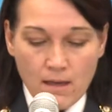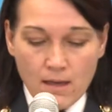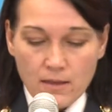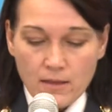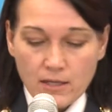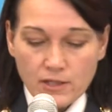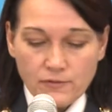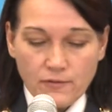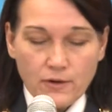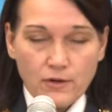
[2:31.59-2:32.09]

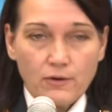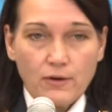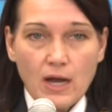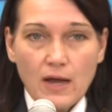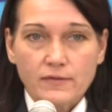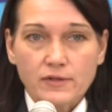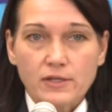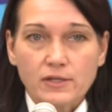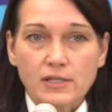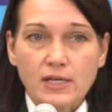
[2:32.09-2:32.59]
These
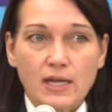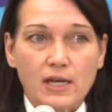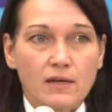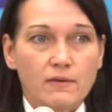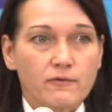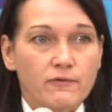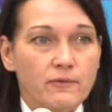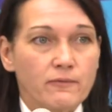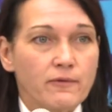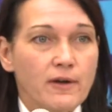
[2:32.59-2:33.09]
photographs are taken
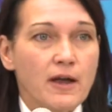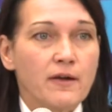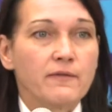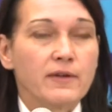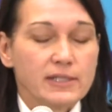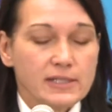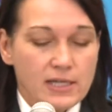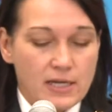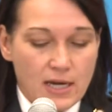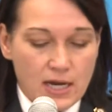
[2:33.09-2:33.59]
from fire
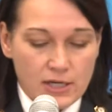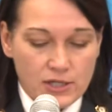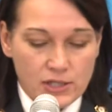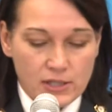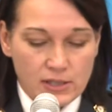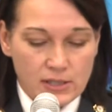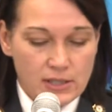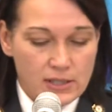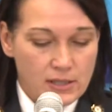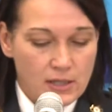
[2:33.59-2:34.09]

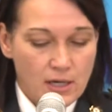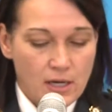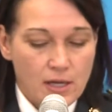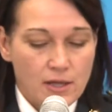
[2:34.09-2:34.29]
investigations